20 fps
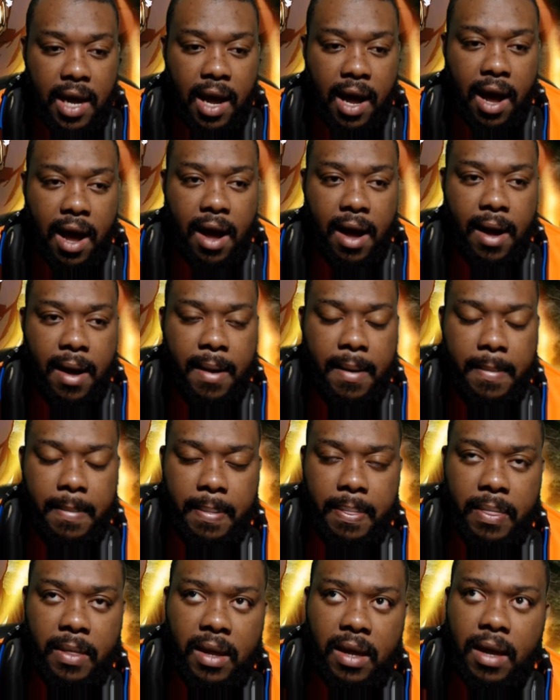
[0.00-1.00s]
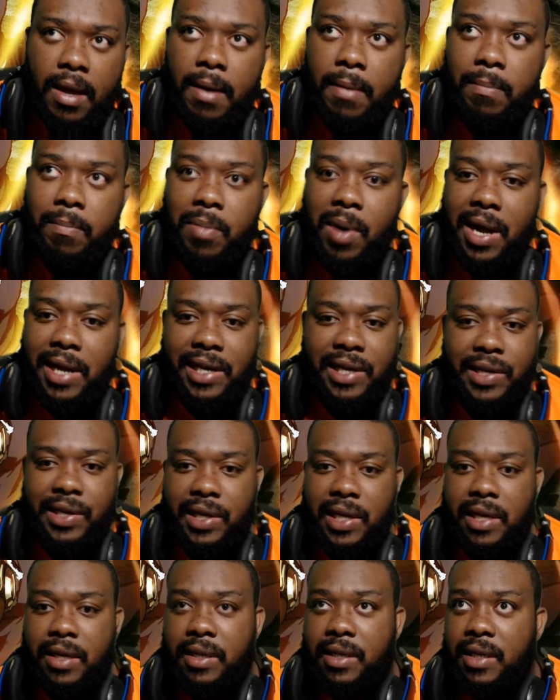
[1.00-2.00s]
But he
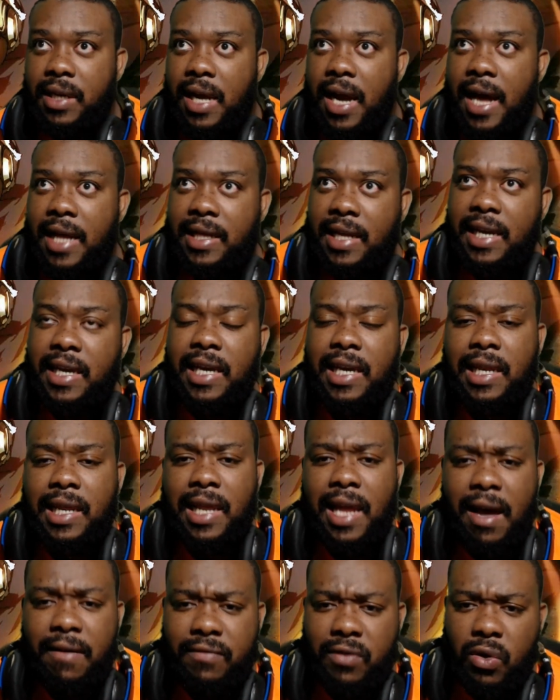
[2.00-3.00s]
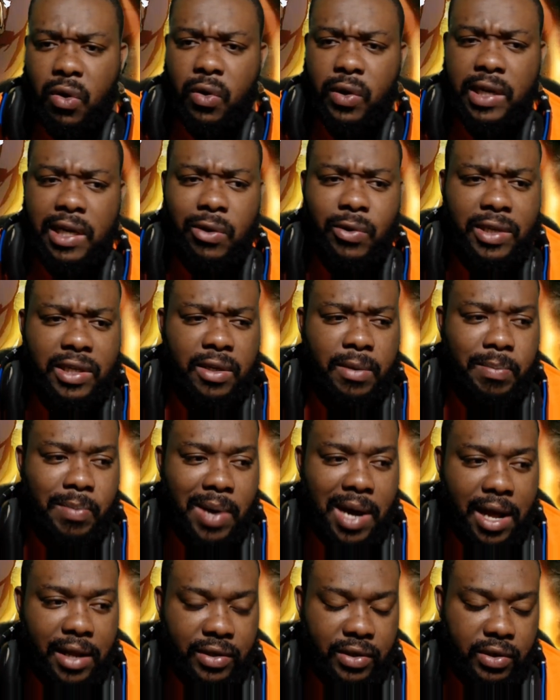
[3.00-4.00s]
didn't. I think he left to go deal with some
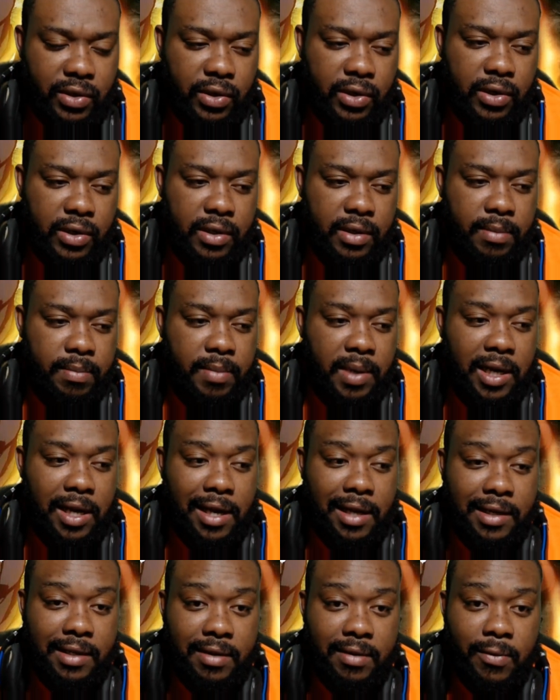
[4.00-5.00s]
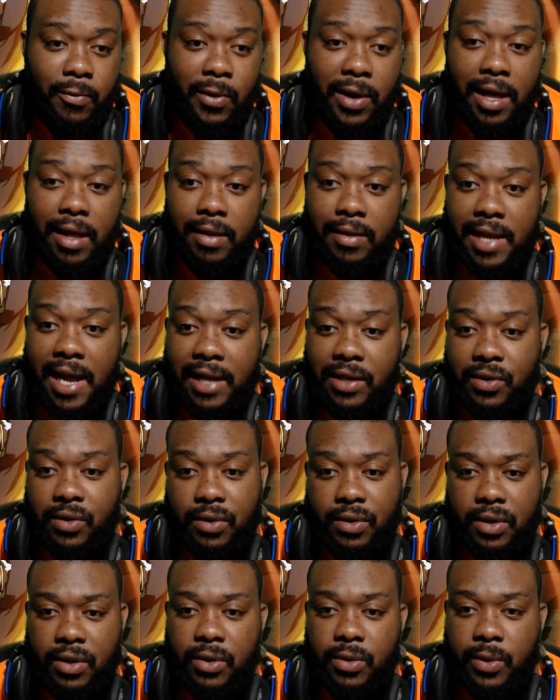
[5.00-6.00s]
monsters because, well, that's his
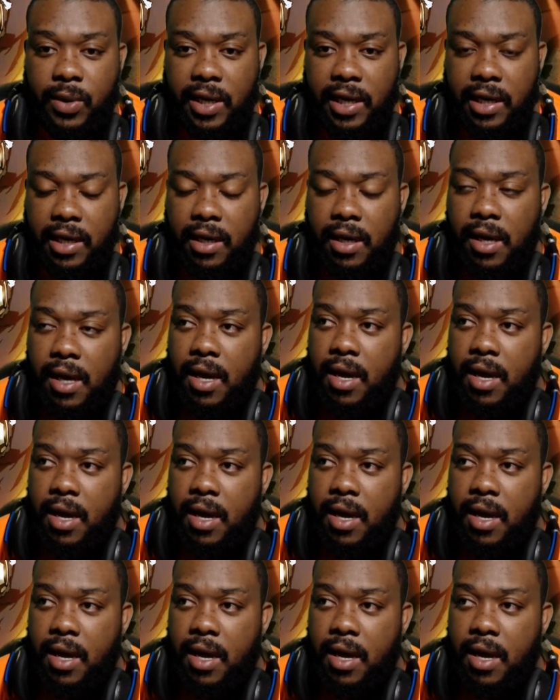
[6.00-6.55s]
duty.